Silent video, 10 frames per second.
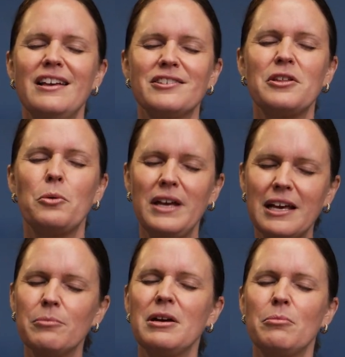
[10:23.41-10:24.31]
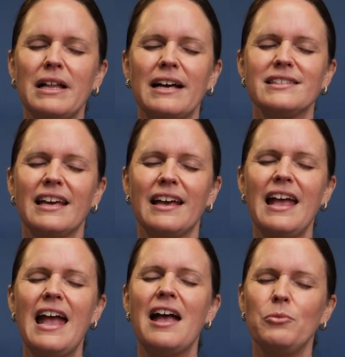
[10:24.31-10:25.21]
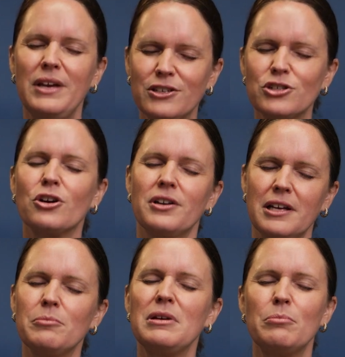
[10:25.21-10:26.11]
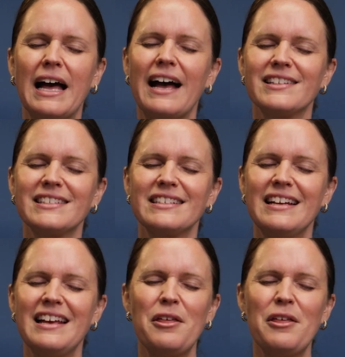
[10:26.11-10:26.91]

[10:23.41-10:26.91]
so that we can be a blessing and we in turn can be blessed.